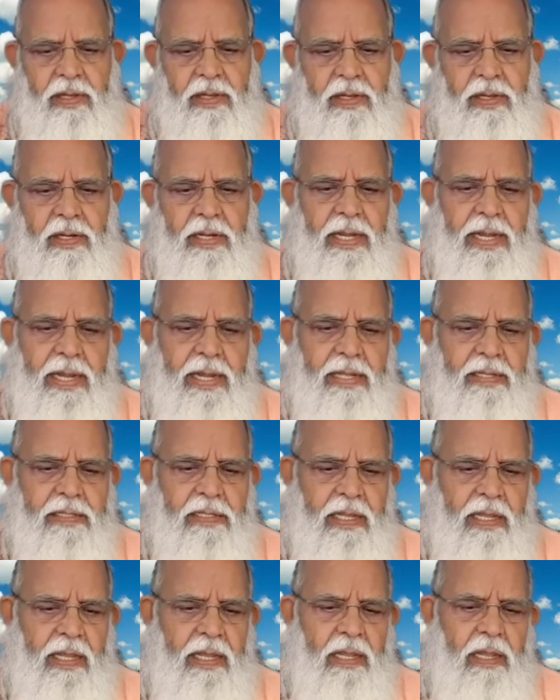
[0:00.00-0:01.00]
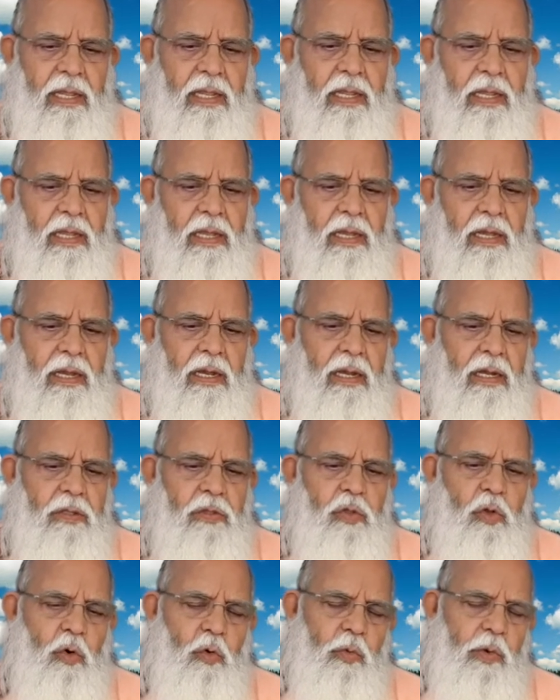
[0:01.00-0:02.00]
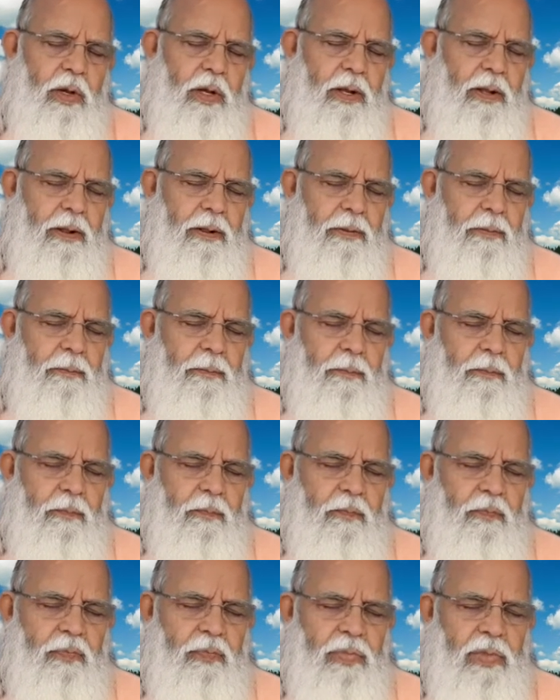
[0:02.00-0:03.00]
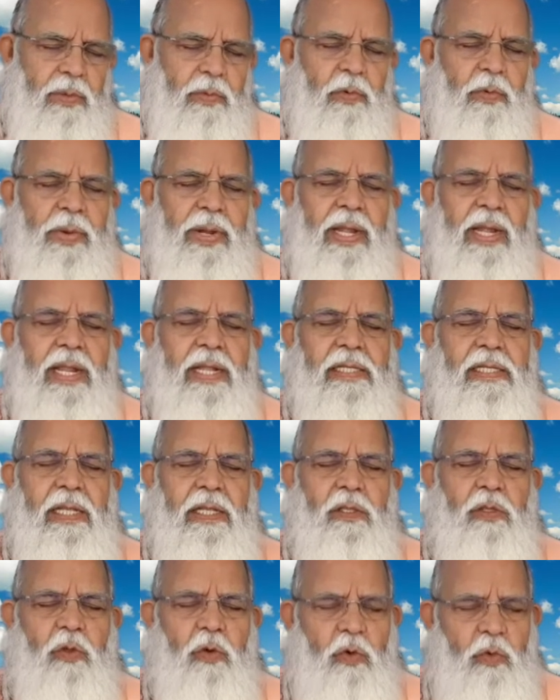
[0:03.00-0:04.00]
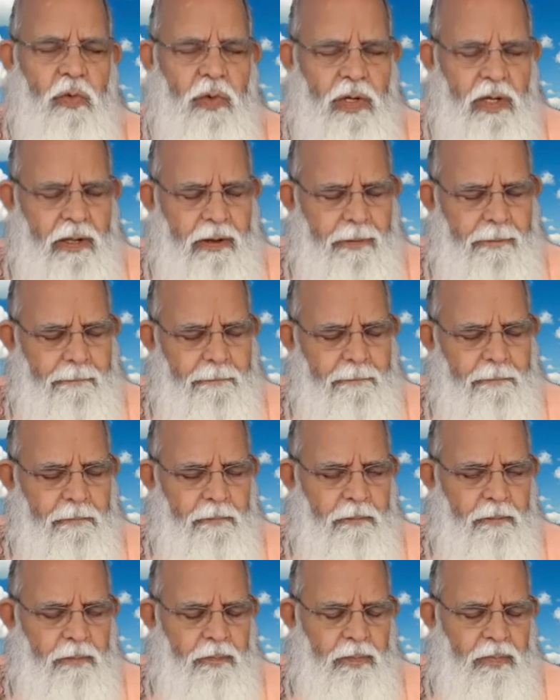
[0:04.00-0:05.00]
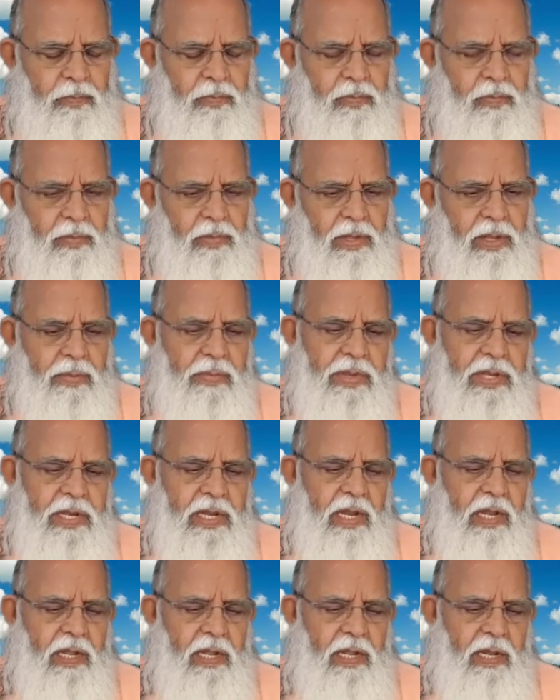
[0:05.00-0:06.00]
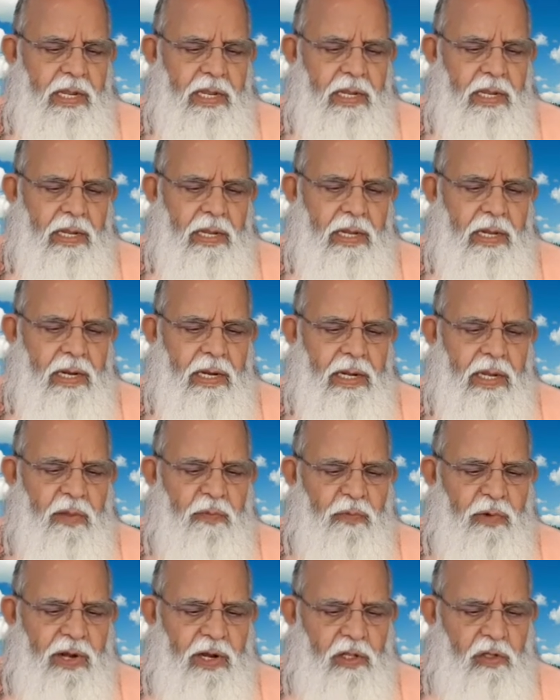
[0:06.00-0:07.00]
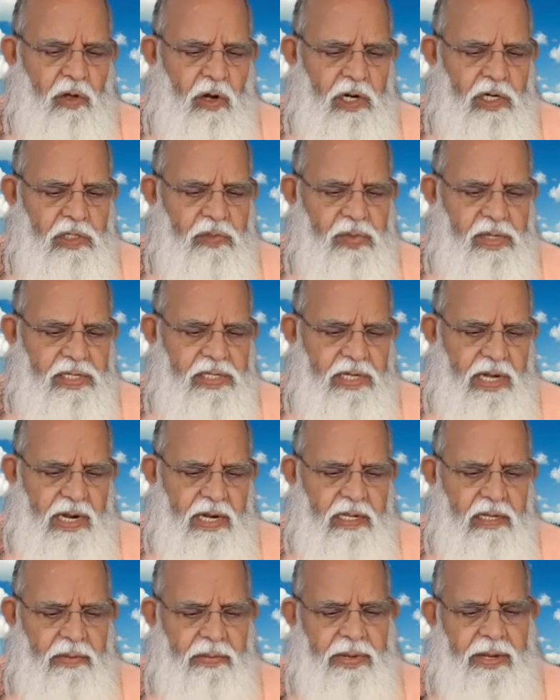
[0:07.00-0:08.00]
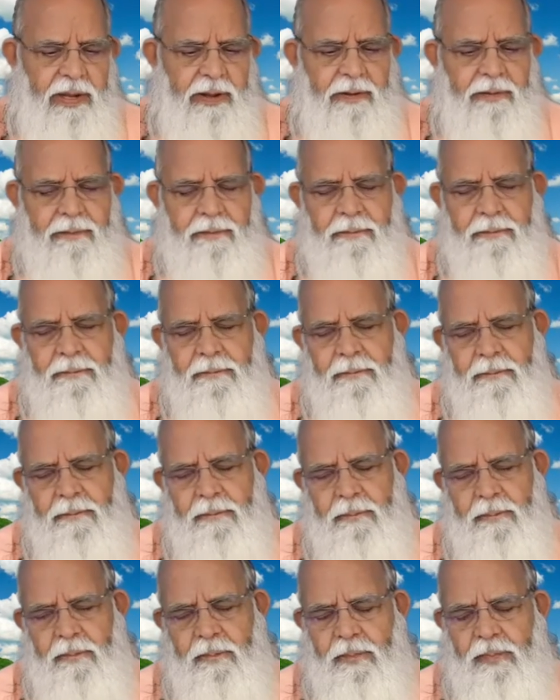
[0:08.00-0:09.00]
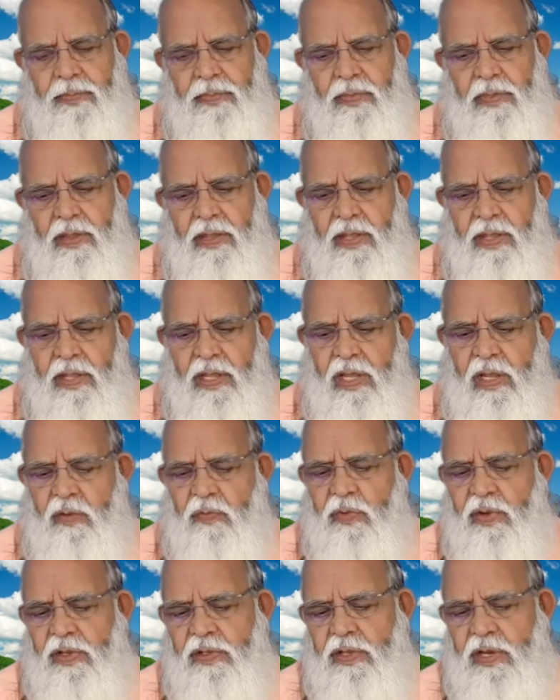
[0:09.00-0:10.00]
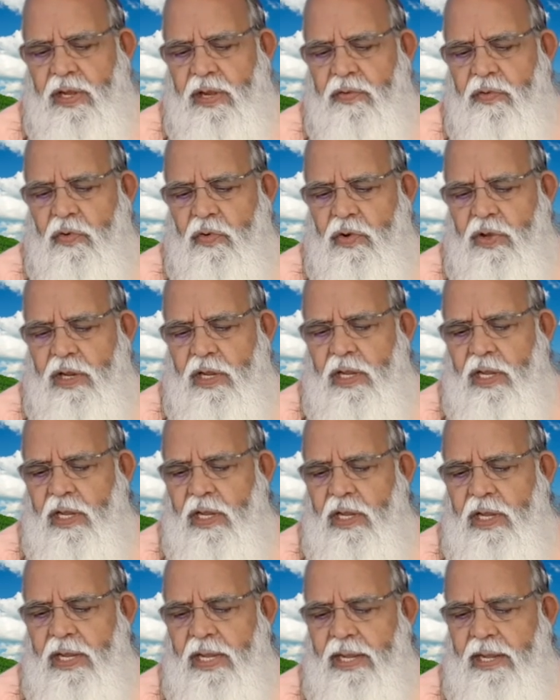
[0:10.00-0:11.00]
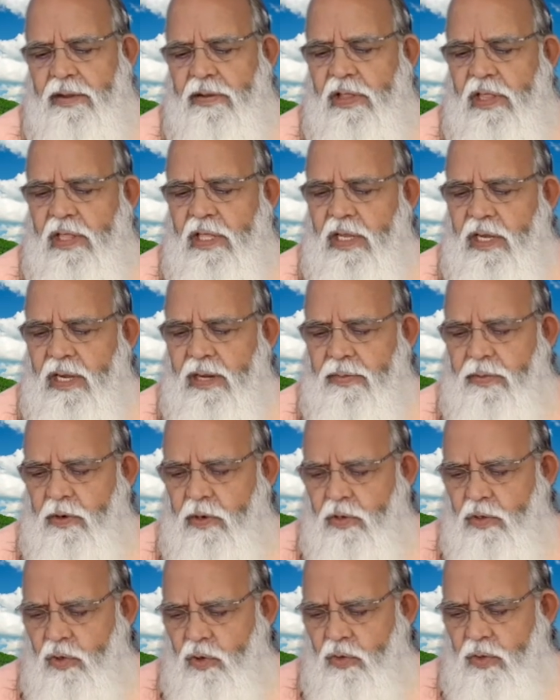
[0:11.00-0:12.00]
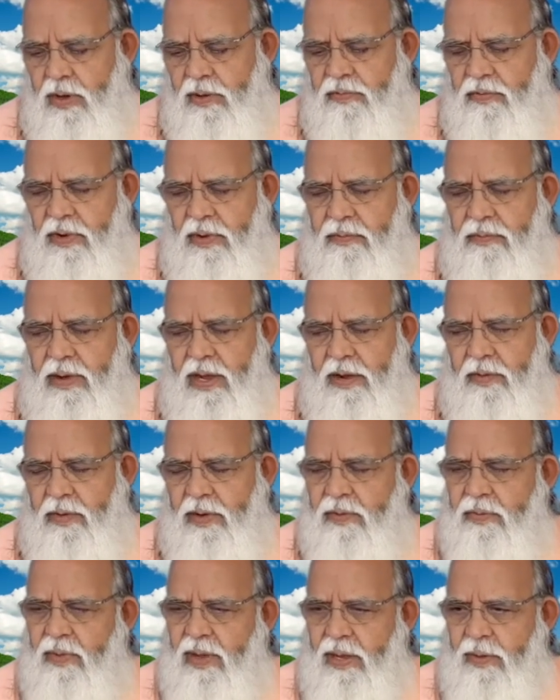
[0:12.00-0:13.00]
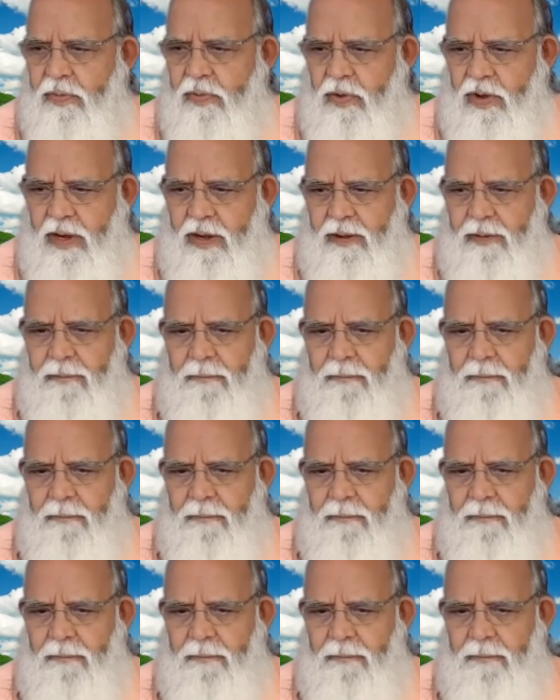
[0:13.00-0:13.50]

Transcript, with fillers: Let us say uh, Dhruva. The moment I say Dhruva, immediately different thoughts will start coming. If he is a devotee, he will think about Dhruva from Bhagavat Mahapurana.